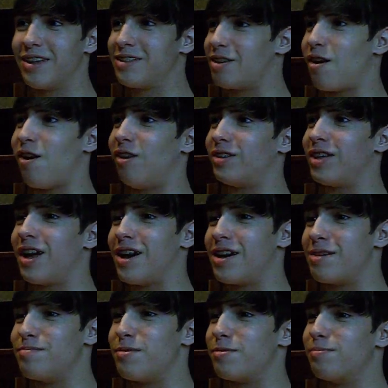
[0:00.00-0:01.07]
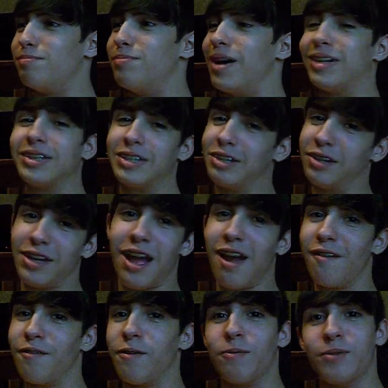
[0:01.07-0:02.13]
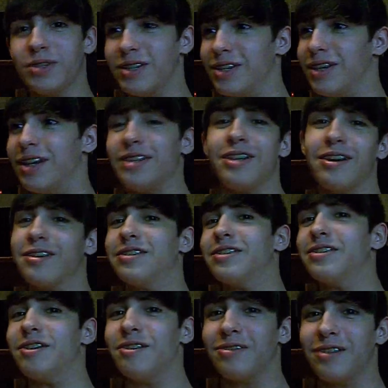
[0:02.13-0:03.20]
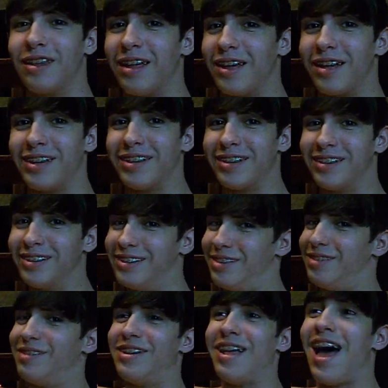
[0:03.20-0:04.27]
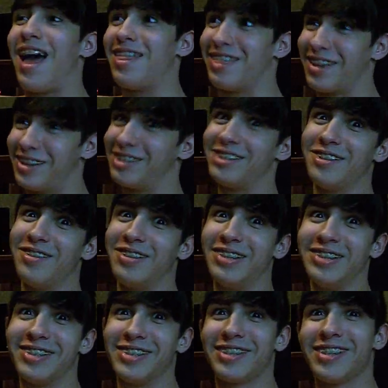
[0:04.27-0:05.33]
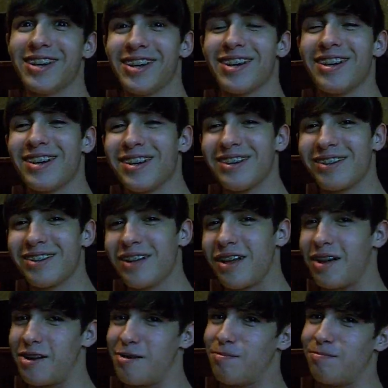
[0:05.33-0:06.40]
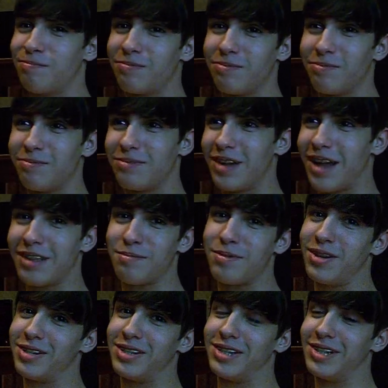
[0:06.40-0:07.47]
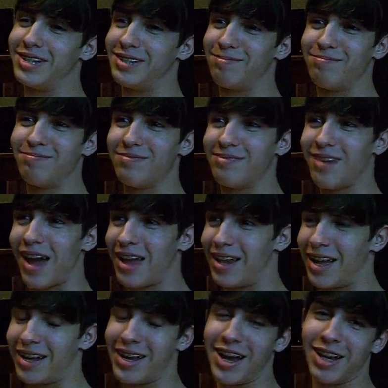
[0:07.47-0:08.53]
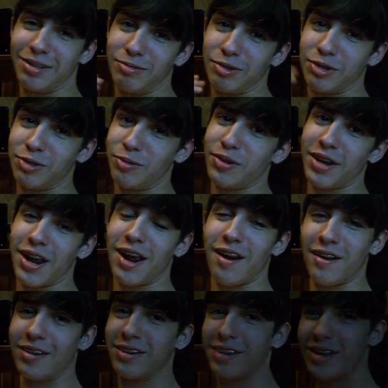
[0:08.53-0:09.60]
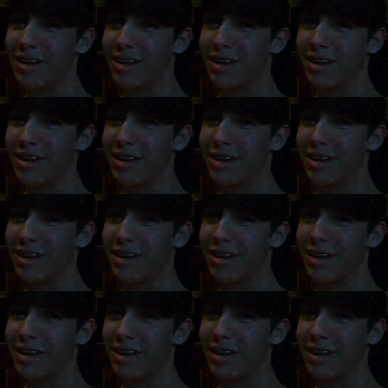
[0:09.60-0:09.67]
his all-time best look ever was in a tuxedo. Like, I think so at least. Not to mention, I like guys with short hair, and